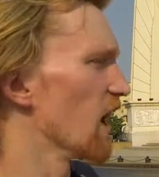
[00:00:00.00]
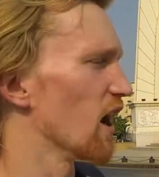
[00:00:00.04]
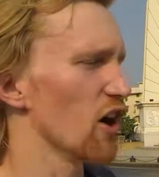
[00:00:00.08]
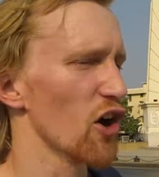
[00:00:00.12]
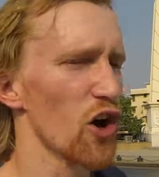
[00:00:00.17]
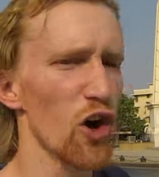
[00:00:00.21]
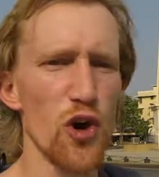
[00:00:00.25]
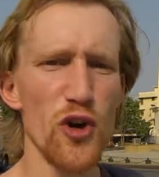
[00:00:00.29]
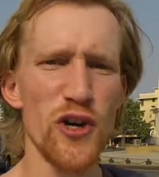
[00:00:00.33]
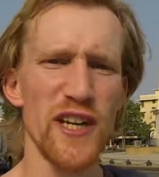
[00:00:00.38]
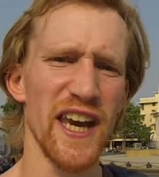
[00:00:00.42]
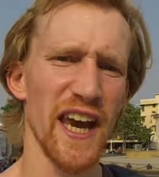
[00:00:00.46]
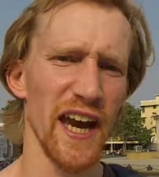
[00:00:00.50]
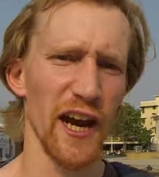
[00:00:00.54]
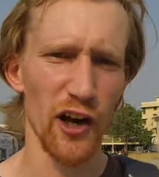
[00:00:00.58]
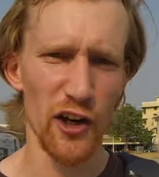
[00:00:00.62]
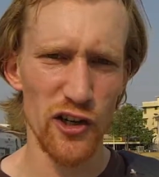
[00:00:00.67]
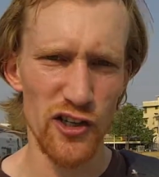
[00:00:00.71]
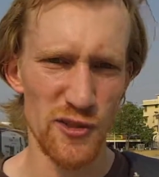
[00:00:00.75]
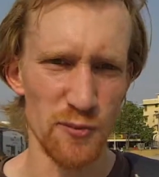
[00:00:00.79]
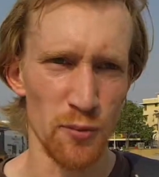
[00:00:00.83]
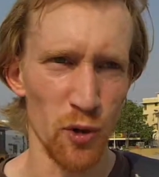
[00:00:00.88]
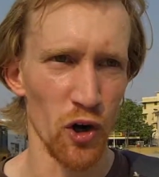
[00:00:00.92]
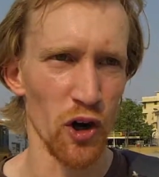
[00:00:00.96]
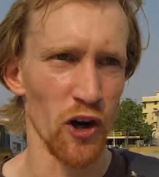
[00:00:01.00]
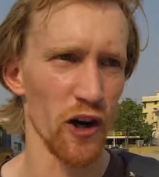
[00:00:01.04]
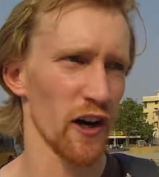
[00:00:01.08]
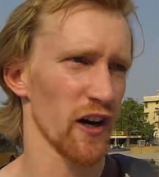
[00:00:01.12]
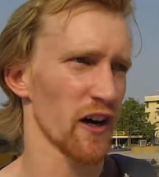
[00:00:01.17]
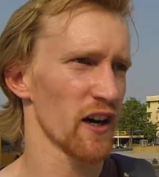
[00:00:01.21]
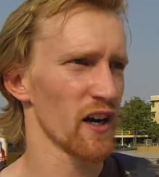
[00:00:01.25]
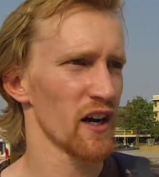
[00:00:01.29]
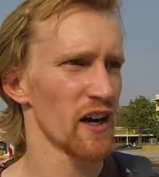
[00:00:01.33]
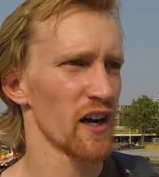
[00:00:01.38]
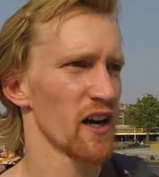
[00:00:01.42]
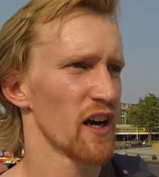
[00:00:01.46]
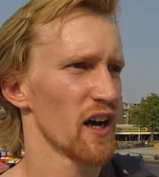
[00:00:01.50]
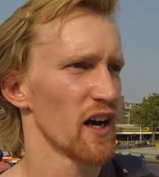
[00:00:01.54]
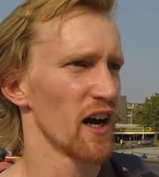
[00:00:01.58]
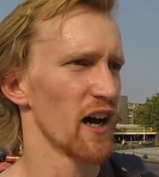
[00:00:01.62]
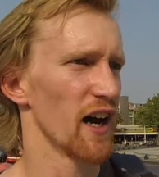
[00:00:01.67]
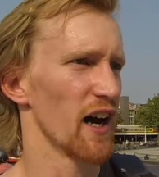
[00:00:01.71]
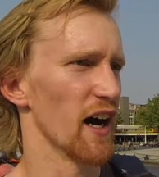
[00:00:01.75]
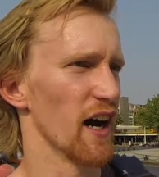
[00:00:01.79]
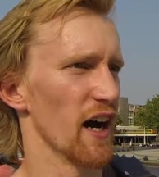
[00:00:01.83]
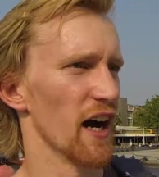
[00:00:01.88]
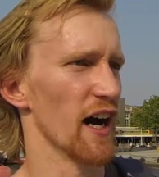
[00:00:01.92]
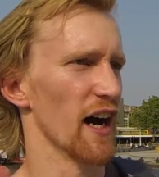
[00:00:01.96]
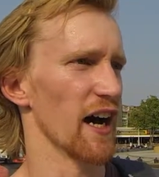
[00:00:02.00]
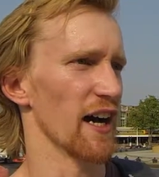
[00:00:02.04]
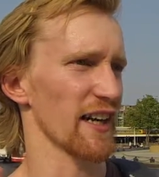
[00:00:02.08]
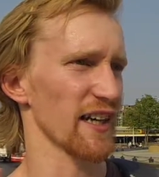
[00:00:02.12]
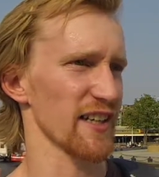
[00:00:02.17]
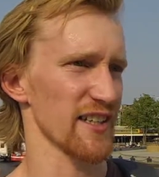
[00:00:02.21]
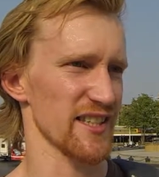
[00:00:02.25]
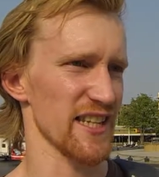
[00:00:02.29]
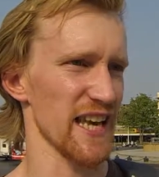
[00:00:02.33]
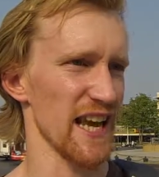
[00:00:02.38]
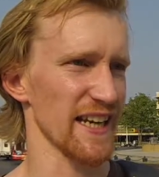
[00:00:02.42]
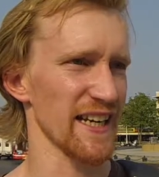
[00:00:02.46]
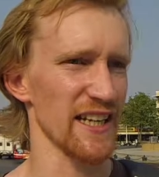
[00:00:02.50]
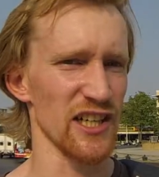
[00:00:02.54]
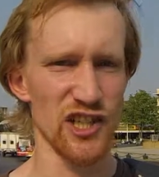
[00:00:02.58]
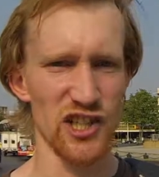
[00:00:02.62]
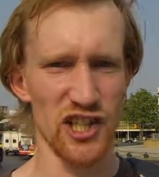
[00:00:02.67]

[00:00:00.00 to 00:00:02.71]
Who cares more? Because that can